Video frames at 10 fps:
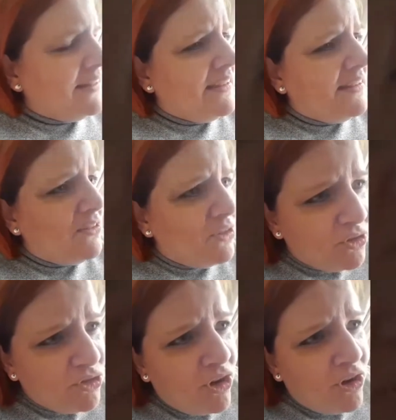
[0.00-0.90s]
There's no
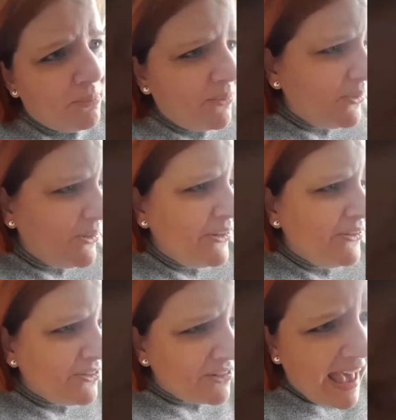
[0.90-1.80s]
trouble
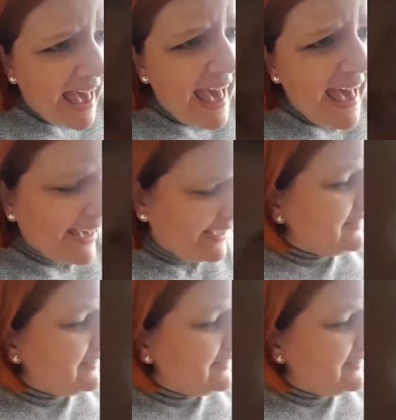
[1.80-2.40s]
in the sky.